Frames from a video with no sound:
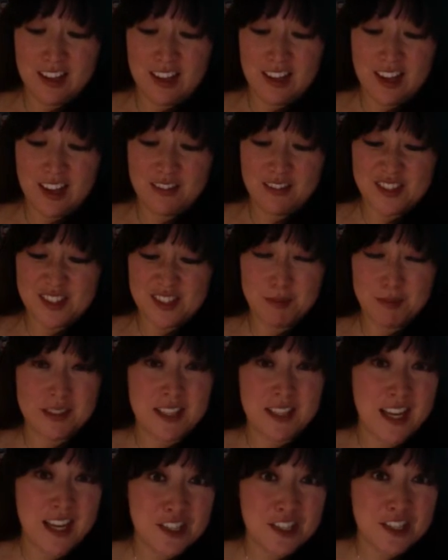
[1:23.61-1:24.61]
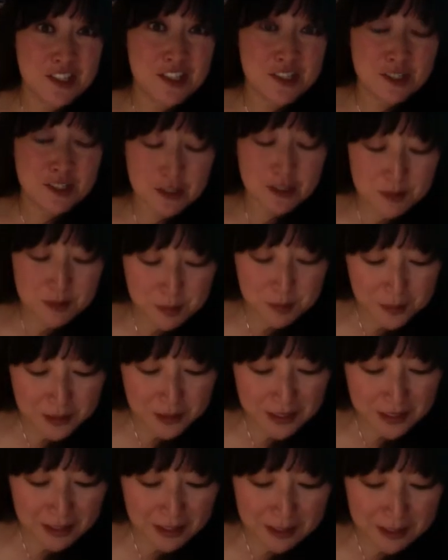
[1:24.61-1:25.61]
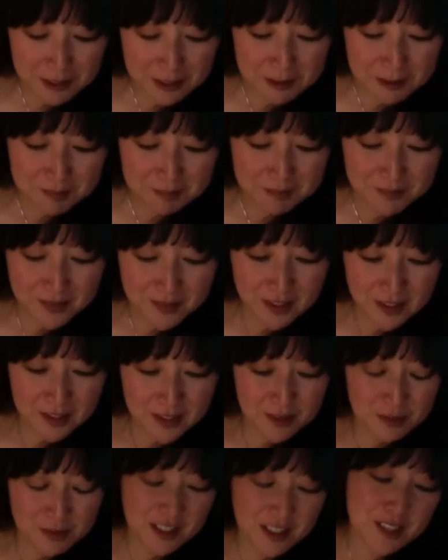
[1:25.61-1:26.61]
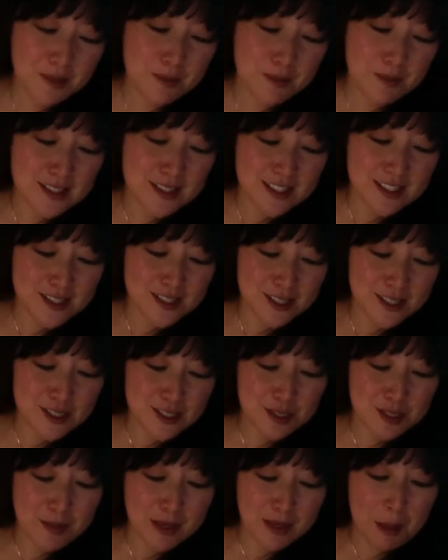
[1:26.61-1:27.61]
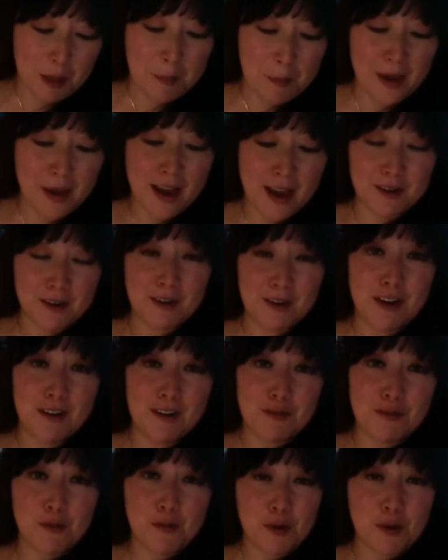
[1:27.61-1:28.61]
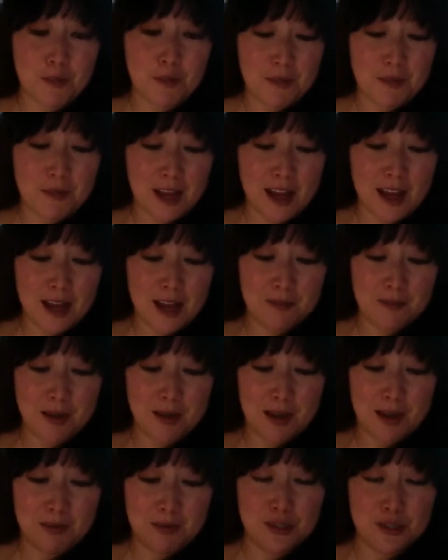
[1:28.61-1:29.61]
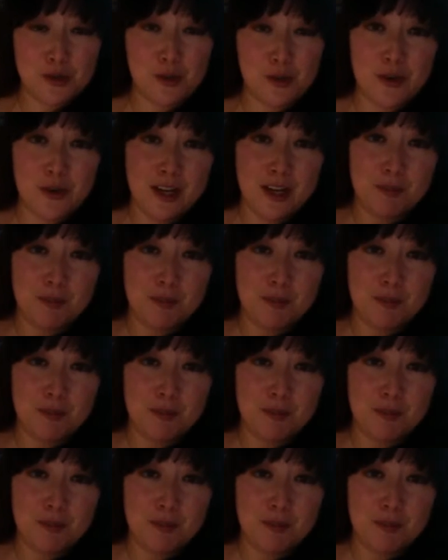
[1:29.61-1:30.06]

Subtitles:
have some texture. But, well, anyways, I started to make a background on my Midori.